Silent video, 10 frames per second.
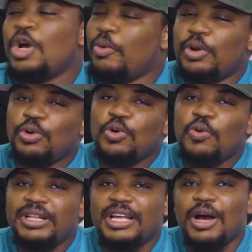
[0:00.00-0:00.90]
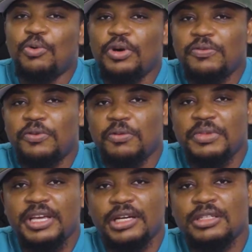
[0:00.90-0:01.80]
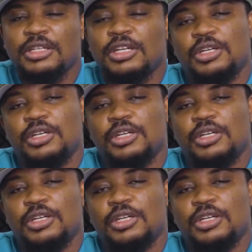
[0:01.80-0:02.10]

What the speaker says: We don't know where they are going from here.